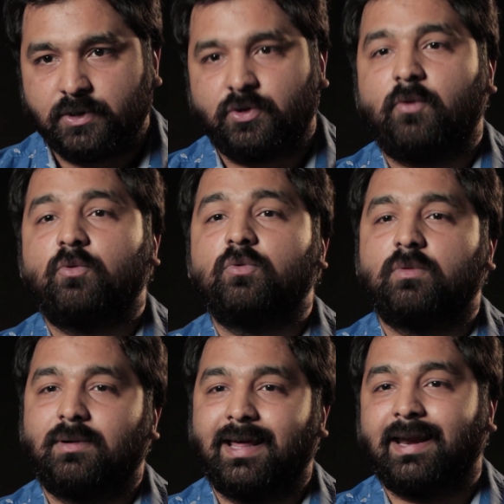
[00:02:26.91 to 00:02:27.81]
So I want to
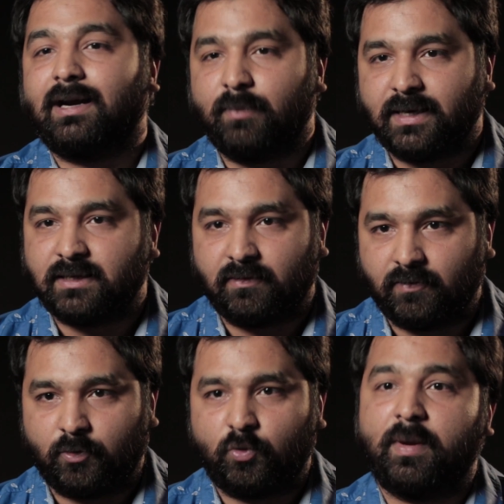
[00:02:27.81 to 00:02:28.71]
direct myself
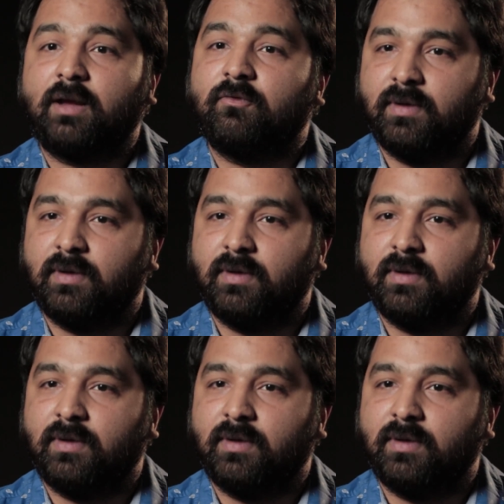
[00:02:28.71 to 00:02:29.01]
now, to make